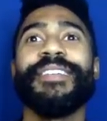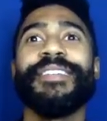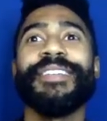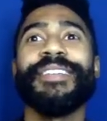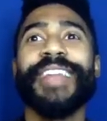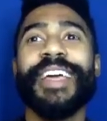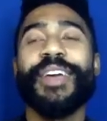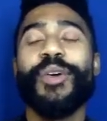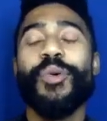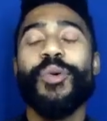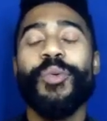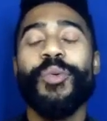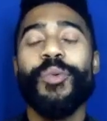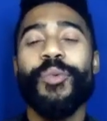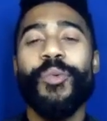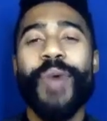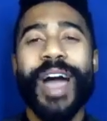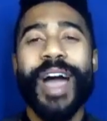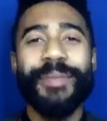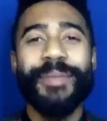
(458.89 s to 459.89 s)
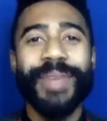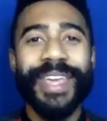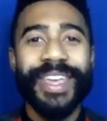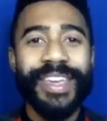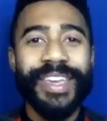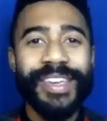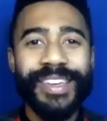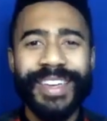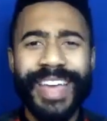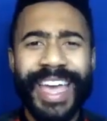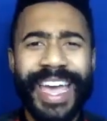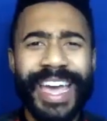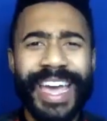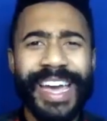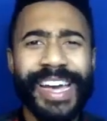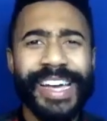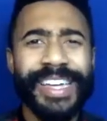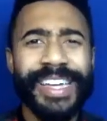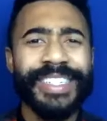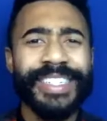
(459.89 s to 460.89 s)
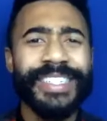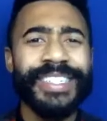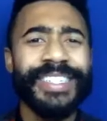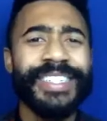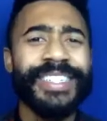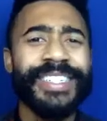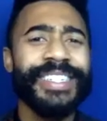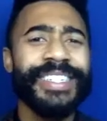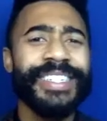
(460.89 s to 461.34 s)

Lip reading: like, why me? And